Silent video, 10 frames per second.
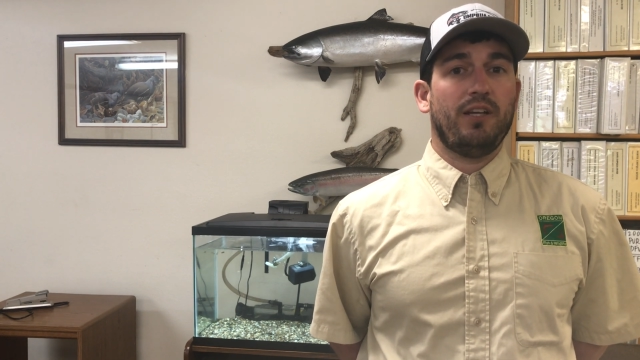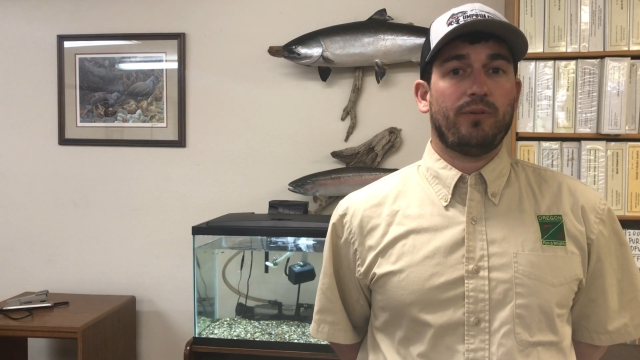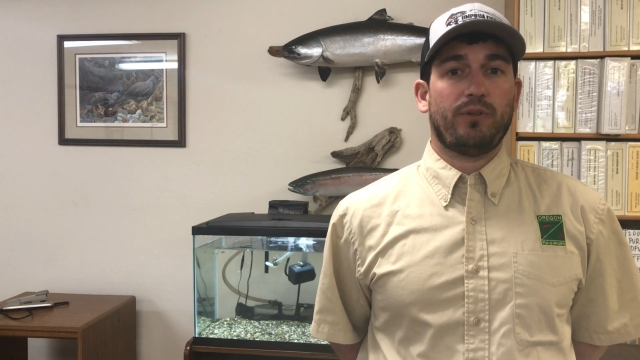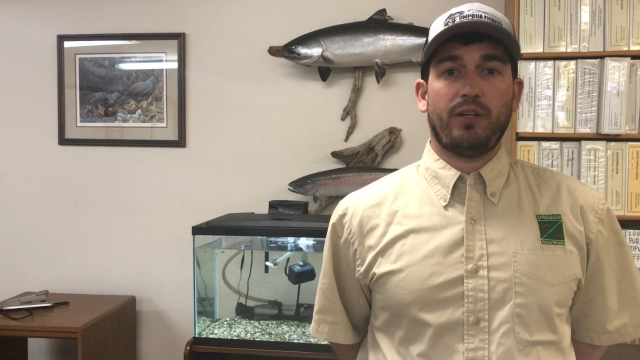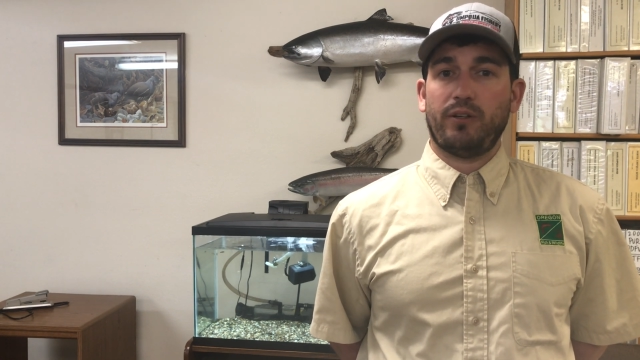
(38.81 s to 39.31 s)

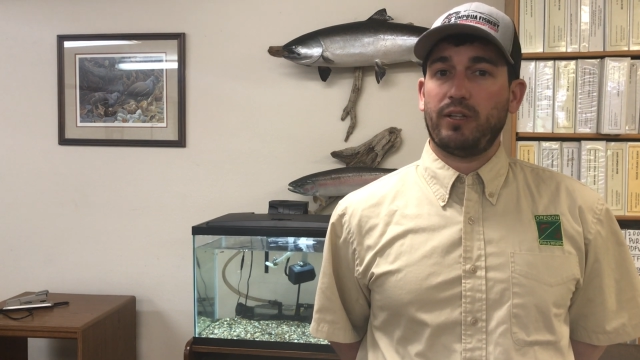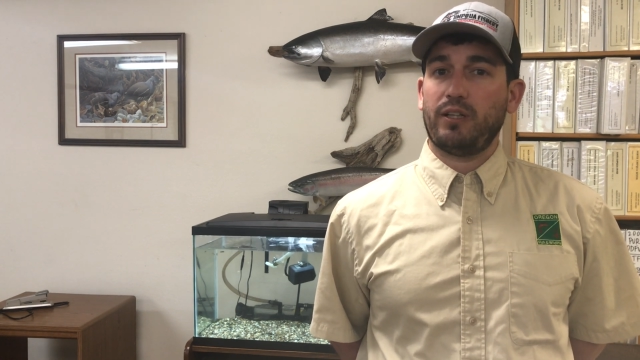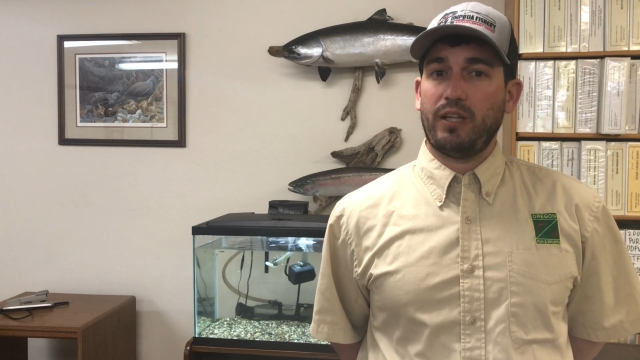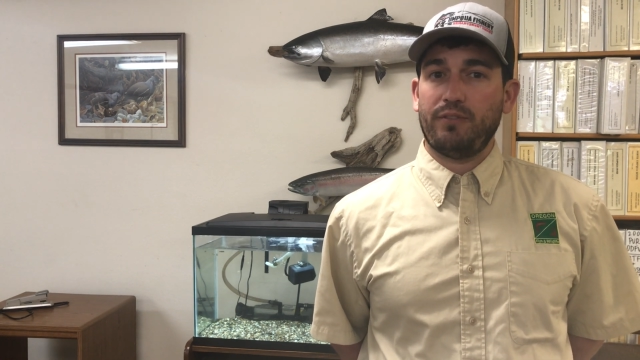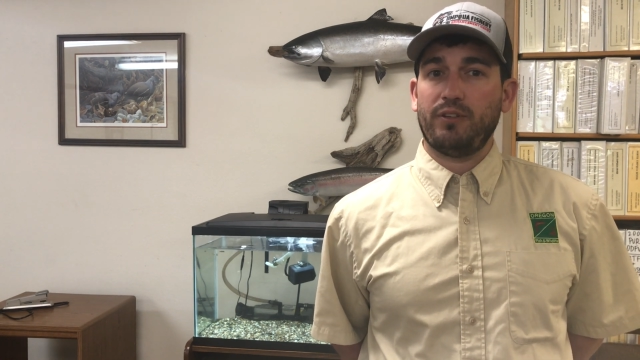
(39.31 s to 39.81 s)
We're right around
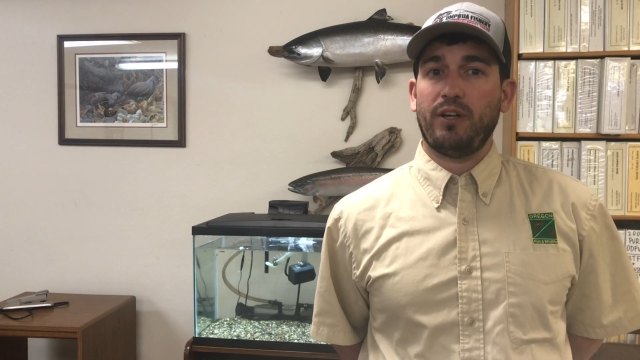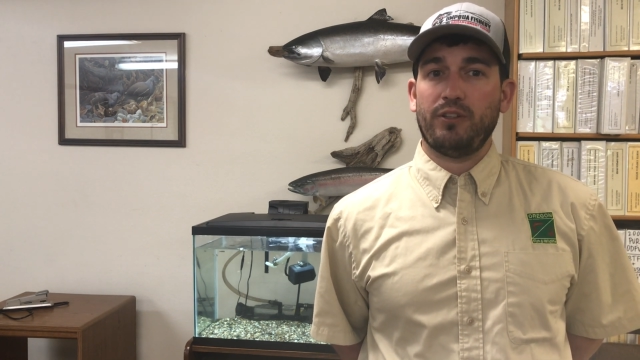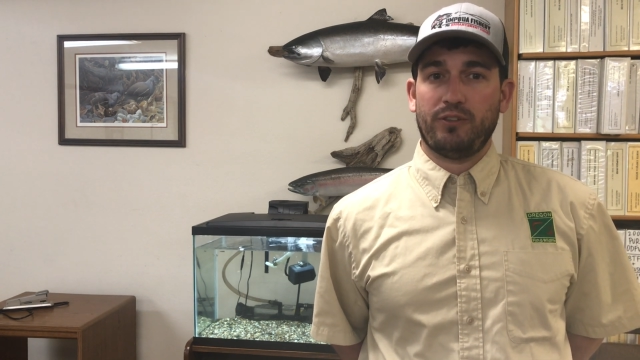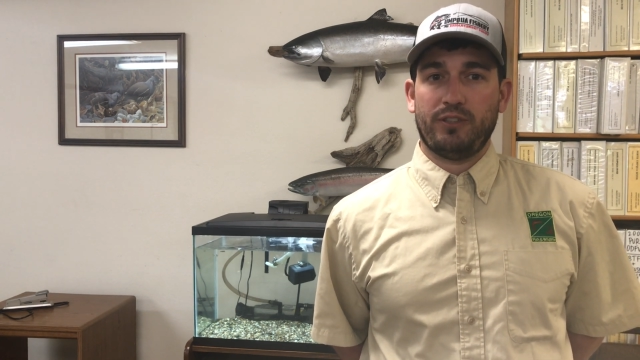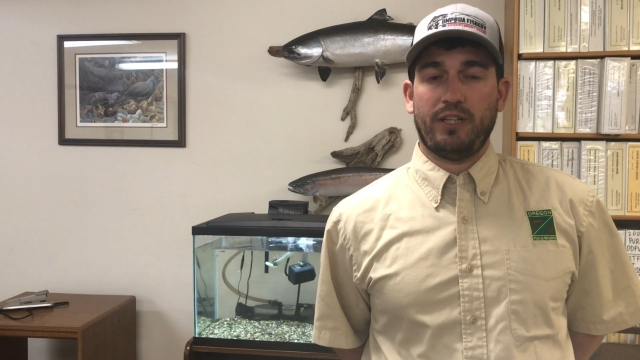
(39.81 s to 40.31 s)

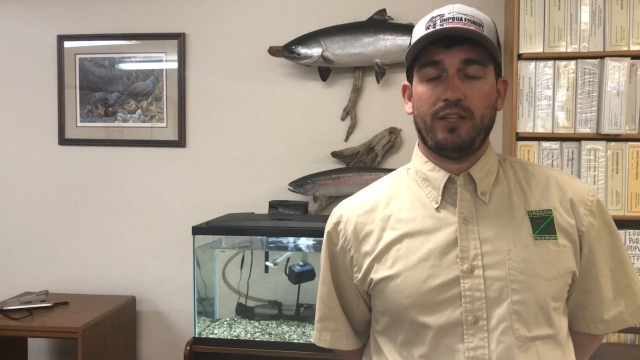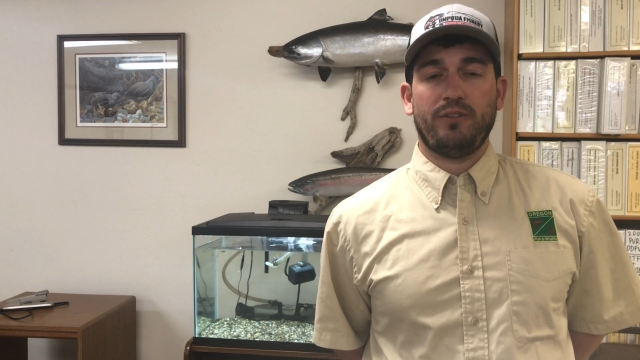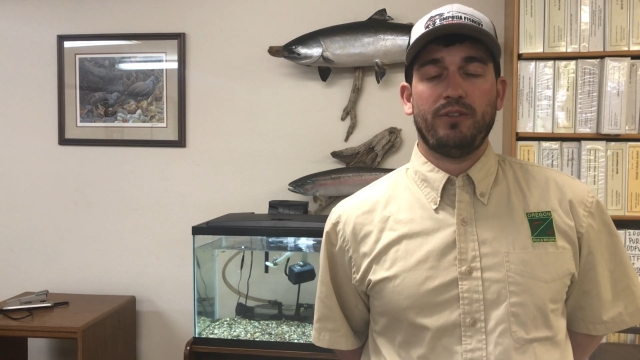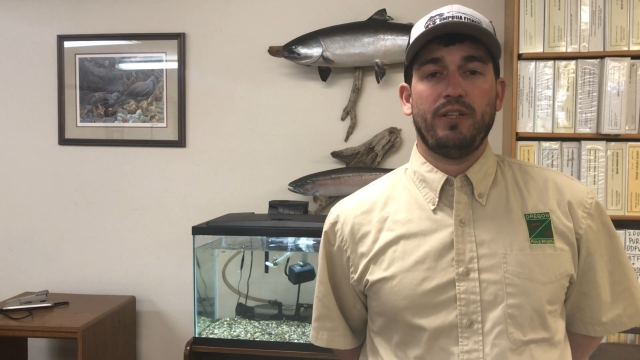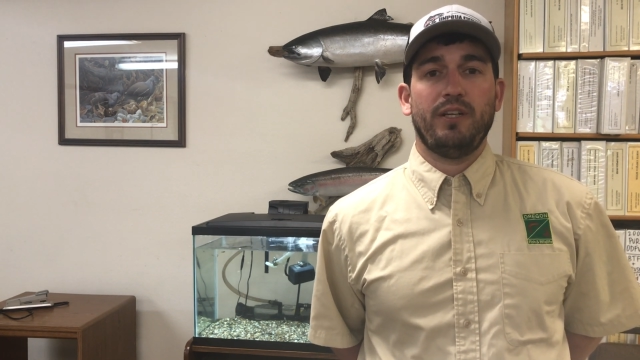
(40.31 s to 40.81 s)
1100
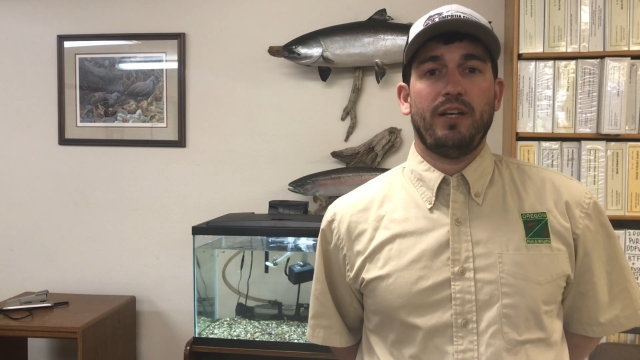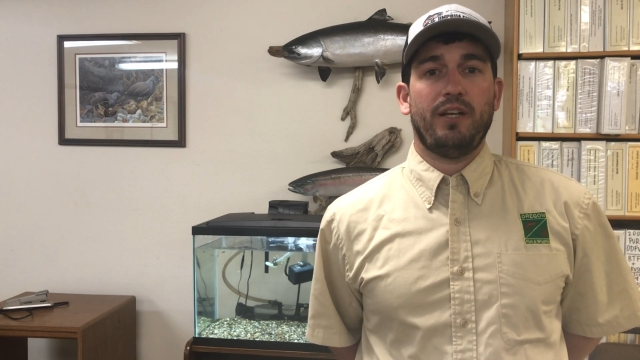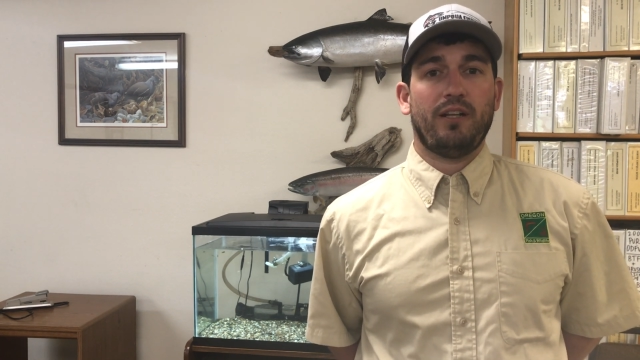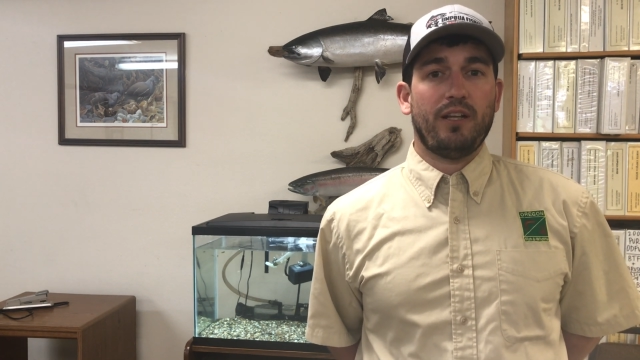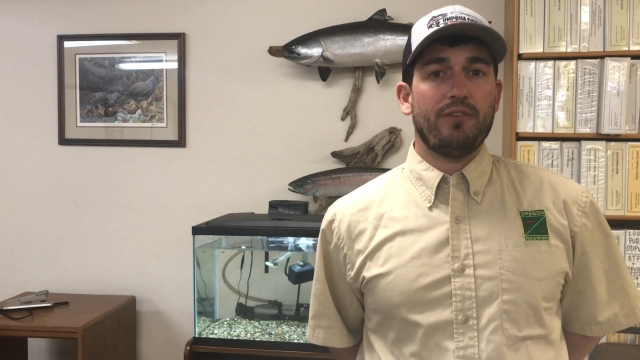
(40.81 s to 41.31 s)
now,
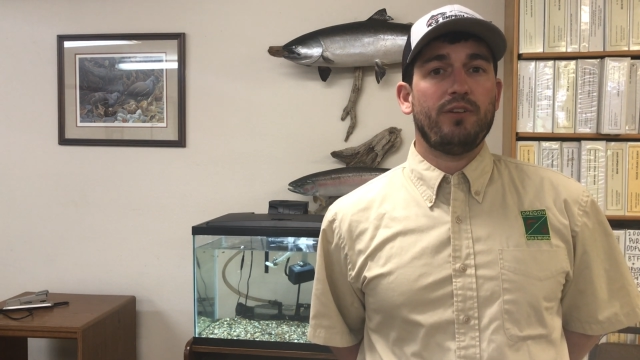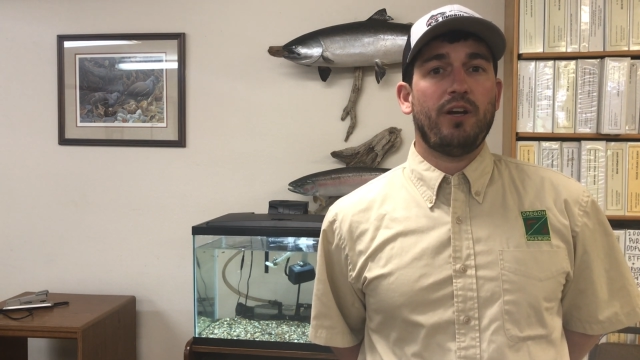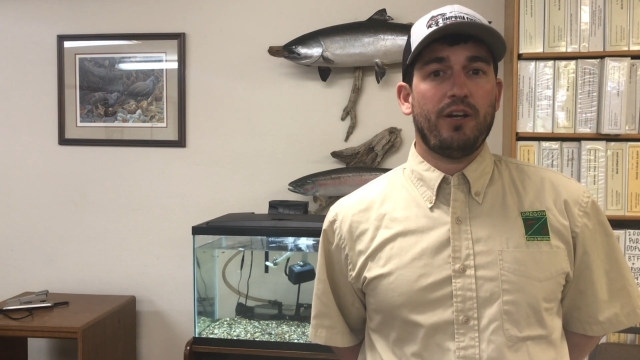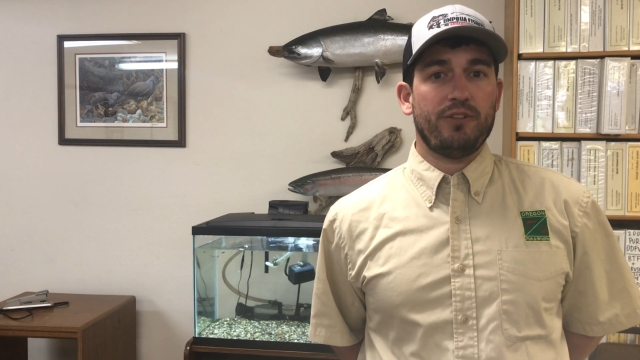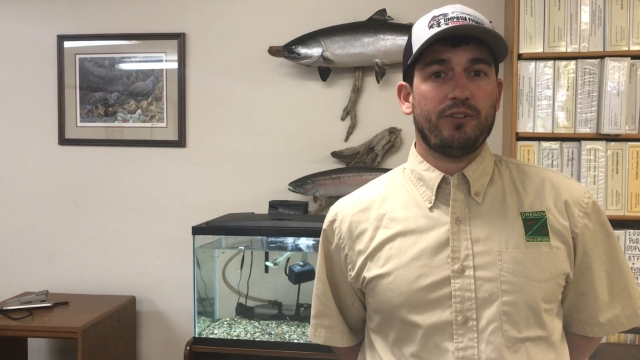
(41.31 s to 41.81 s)
and
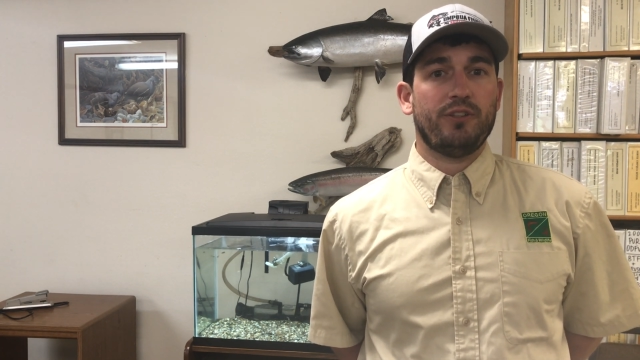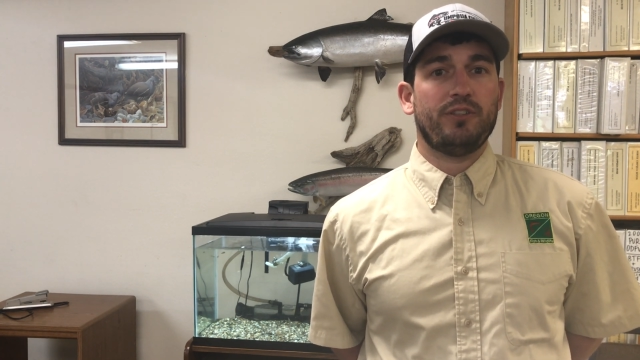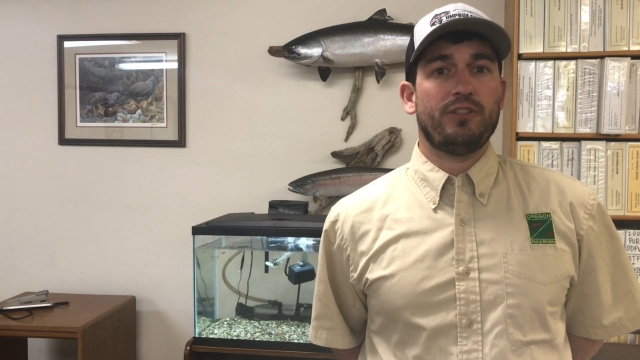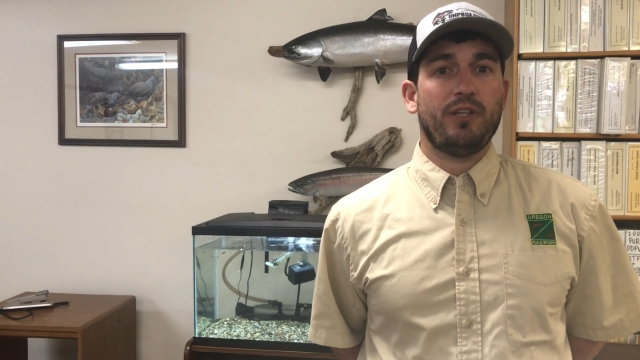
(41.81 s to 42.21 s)
1100